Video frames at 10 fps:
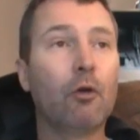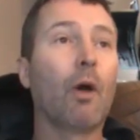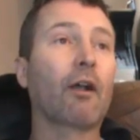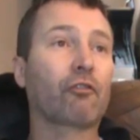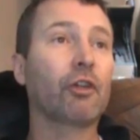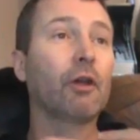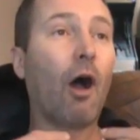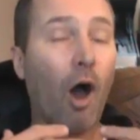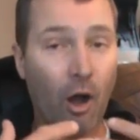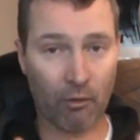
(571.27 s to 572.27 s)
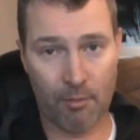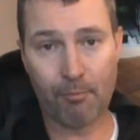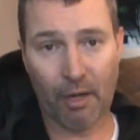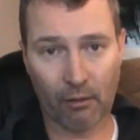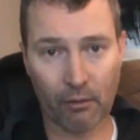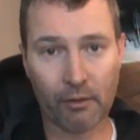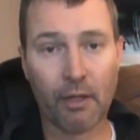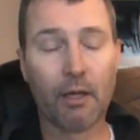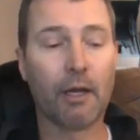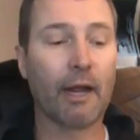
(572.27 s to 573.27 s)
who actually are impaired,
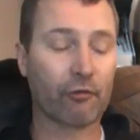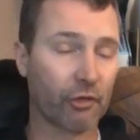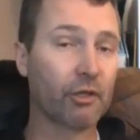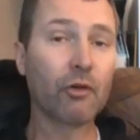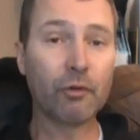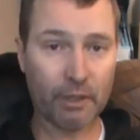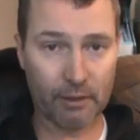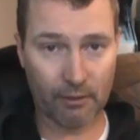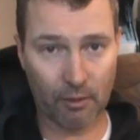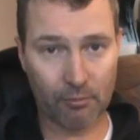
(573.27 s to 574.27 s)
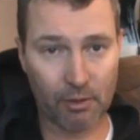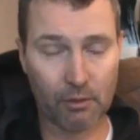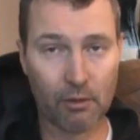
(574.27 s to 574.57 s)
and actually do need help.